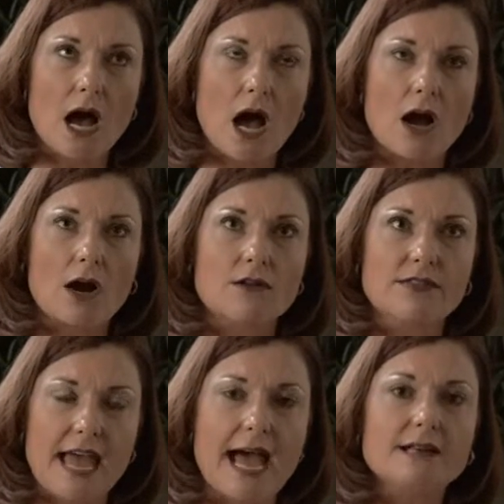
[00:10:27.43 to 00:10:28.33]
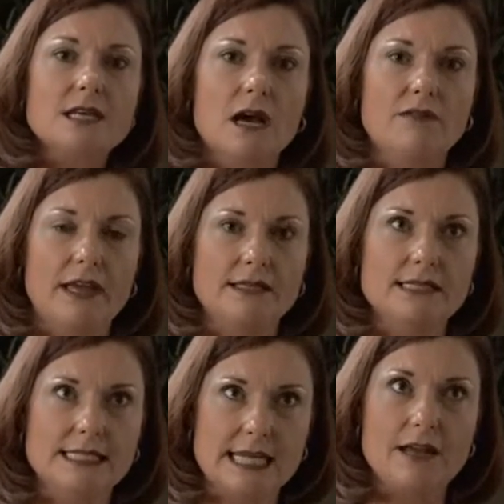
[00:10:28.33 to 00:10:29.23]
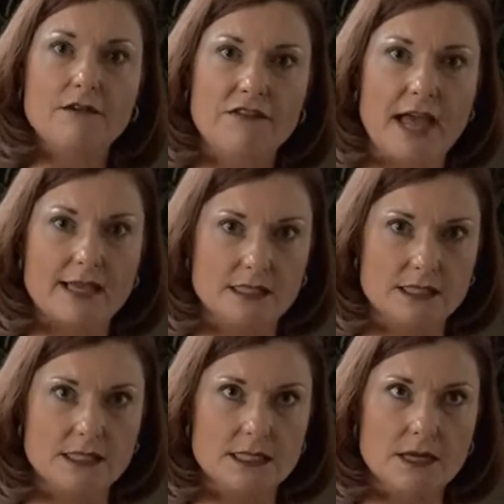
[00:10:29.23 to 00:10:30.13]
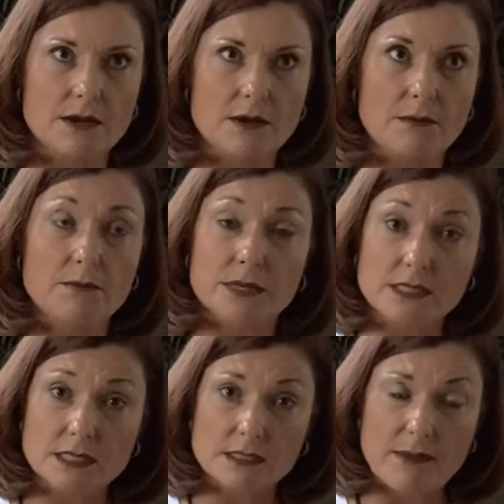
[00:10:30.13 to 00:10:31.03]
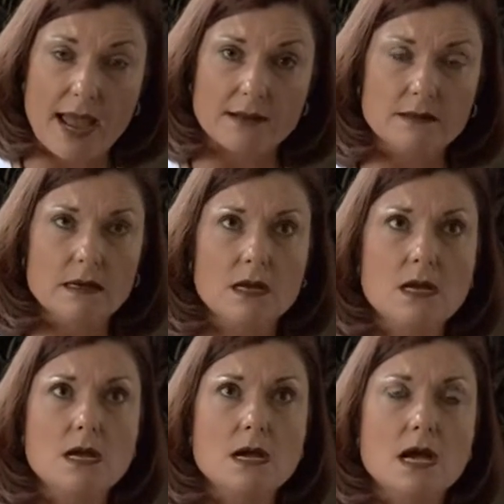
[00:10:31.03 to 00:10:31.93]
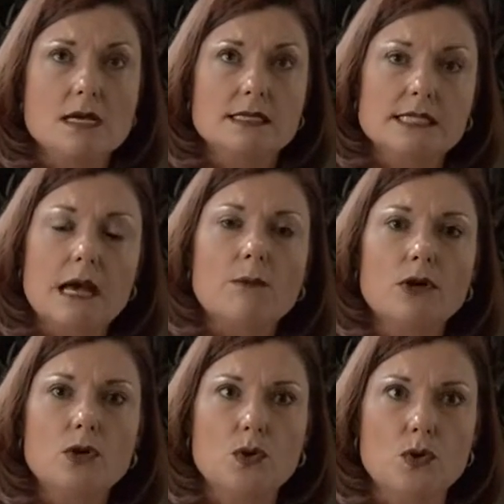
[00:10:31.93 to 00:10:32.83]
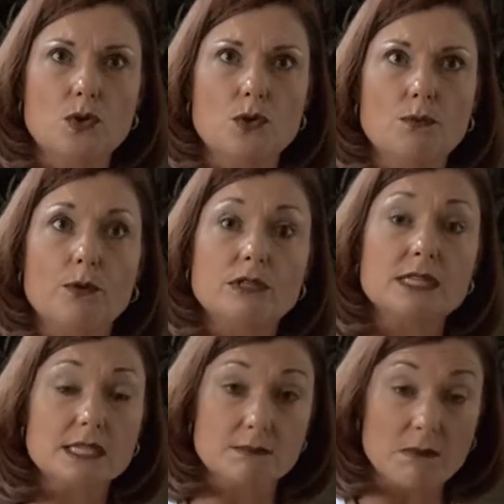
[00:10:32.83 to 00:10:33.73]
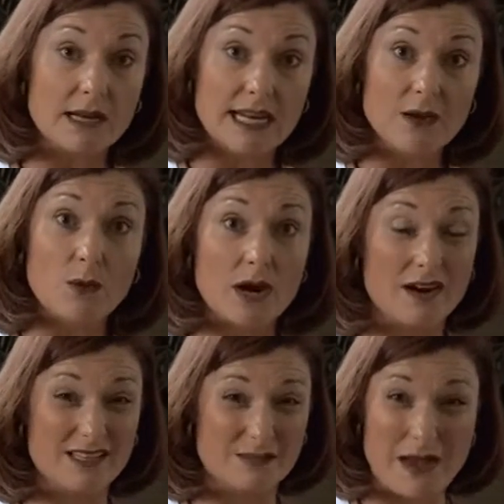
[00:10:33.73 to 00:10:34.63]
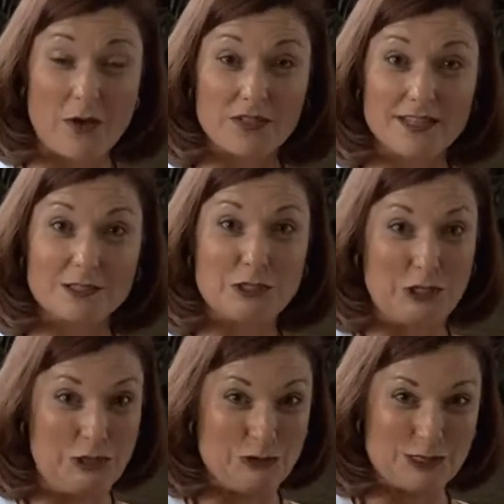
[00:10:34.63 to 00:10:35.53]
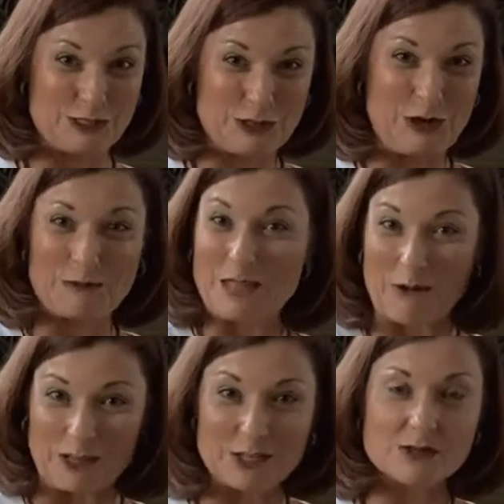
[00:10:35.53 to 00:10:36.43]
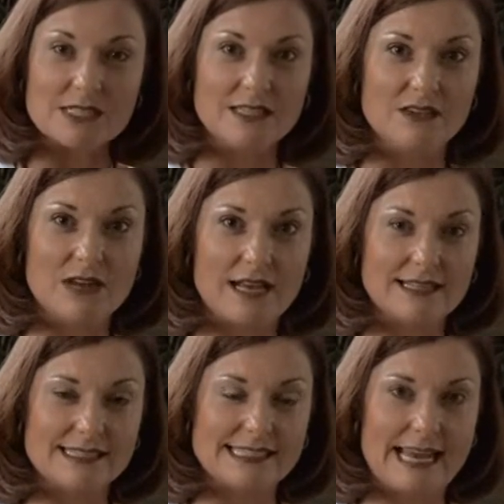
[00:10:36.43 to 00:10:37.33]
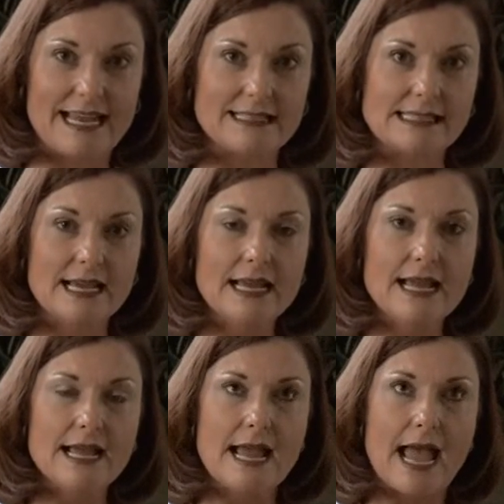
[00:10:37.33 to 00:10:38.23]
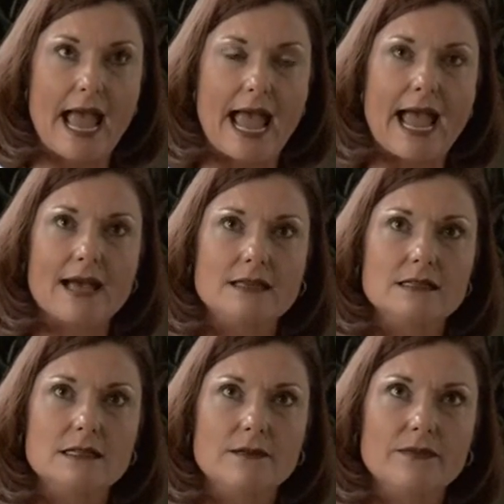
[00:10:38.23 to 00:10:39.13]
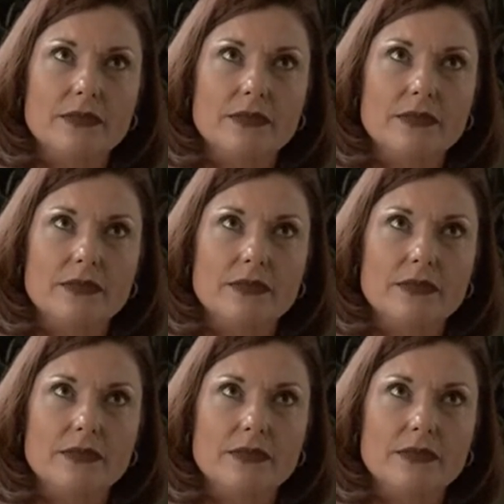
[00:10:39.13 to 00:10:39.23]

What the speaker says: are that of a steadfast businessman, someone who puts his money where his mouth is, to use a term that we use in the United States, and